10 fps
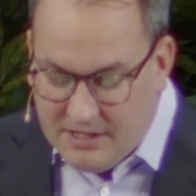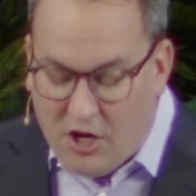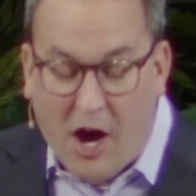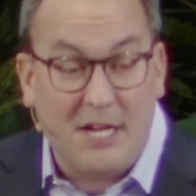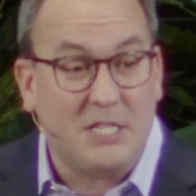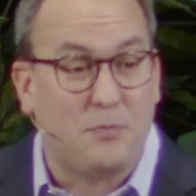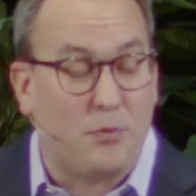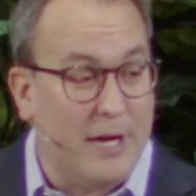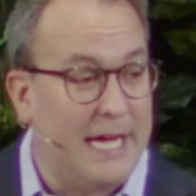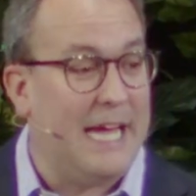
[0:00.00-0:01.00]
God is
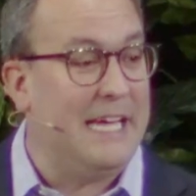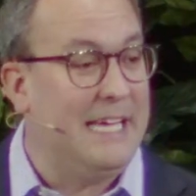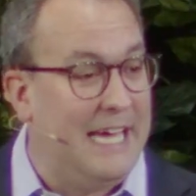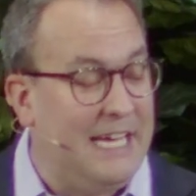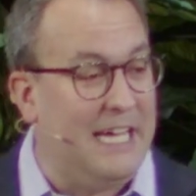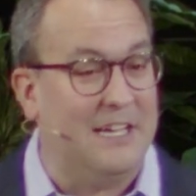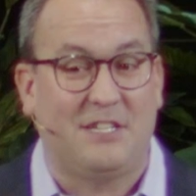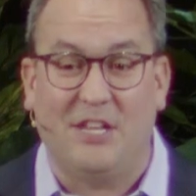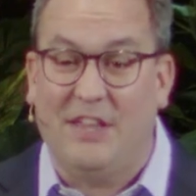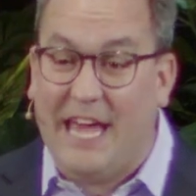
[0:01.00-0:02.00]
bringing Gideon
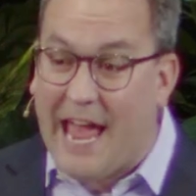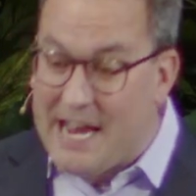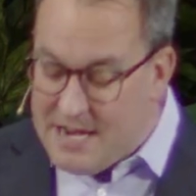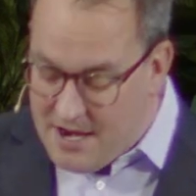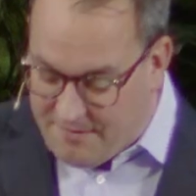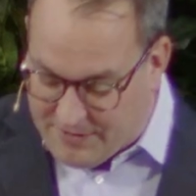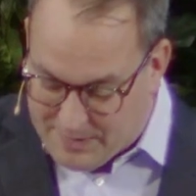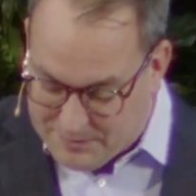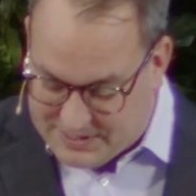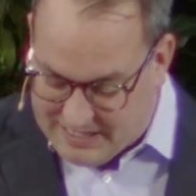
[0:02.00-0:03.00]
to the end of
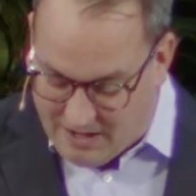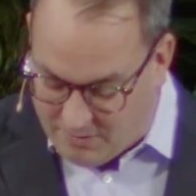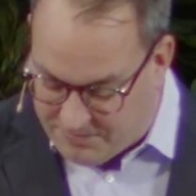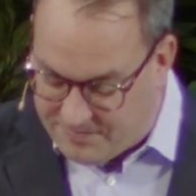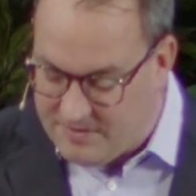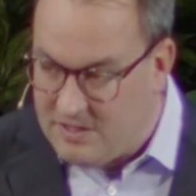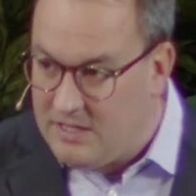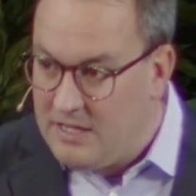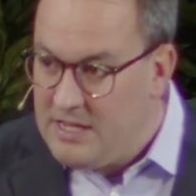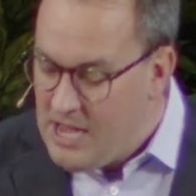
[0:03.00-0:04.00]
himself.
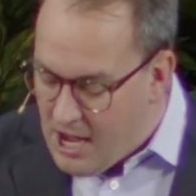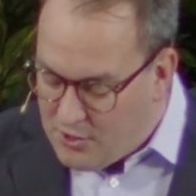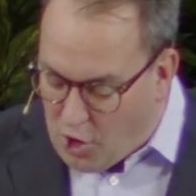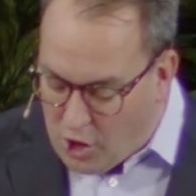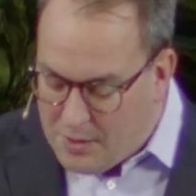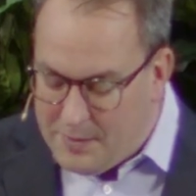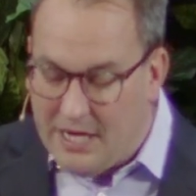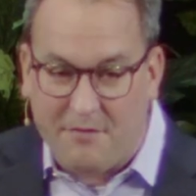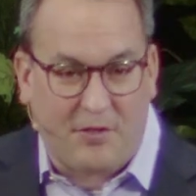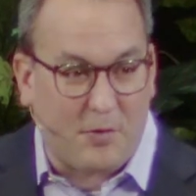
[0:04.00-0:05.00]
An army
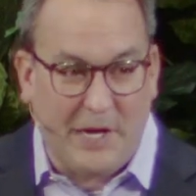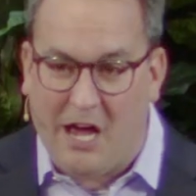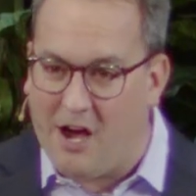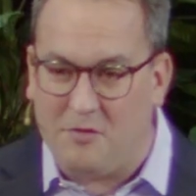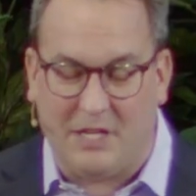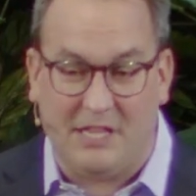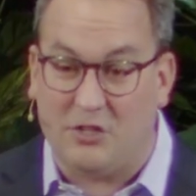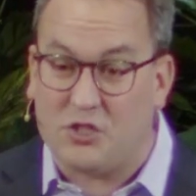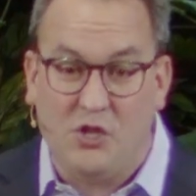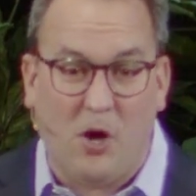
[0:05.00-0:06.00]
of three hundred,
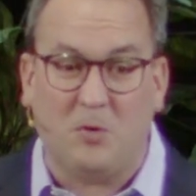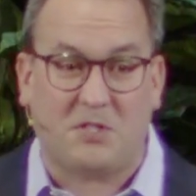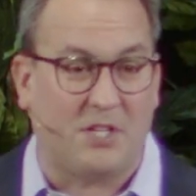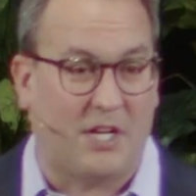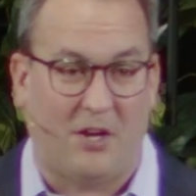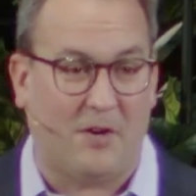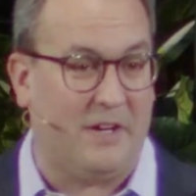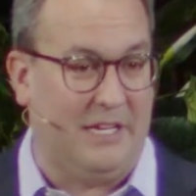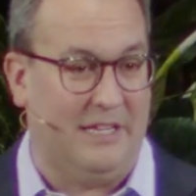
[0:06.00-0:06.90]
there's no security